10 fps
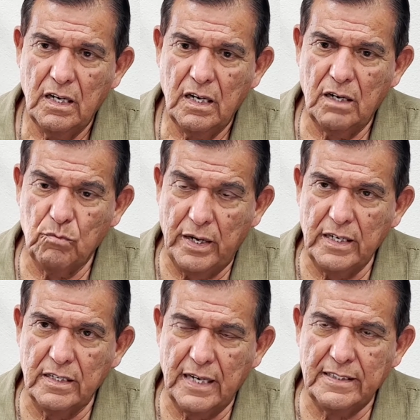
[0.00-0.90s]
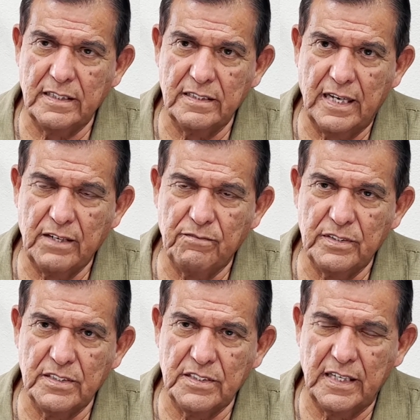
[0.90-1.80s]
I ran in 1990 for
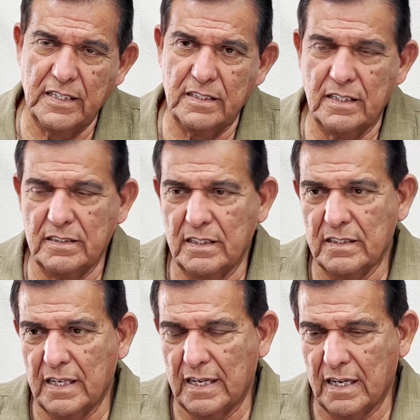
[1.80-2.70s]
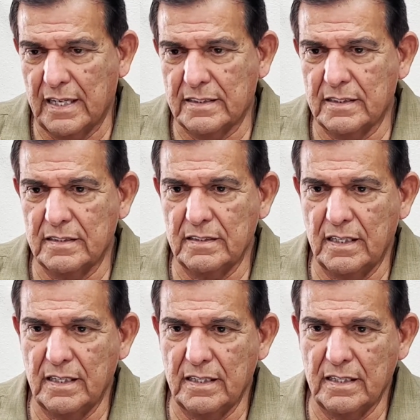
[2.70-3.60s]
the Senate and then got elected,
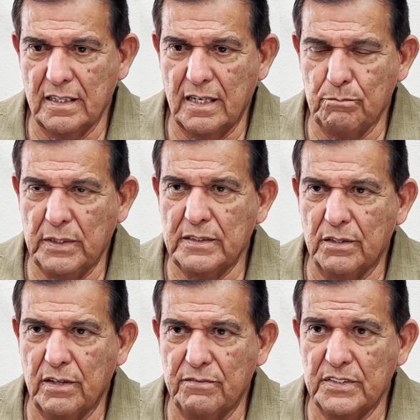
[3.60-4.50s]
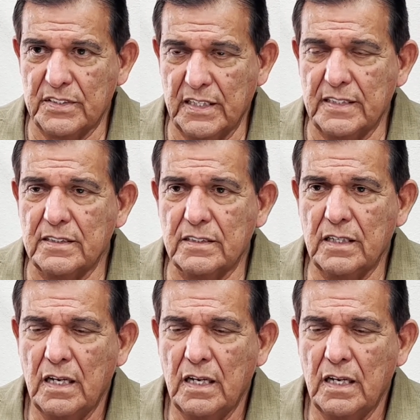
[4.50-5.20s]
and I've been there ever since.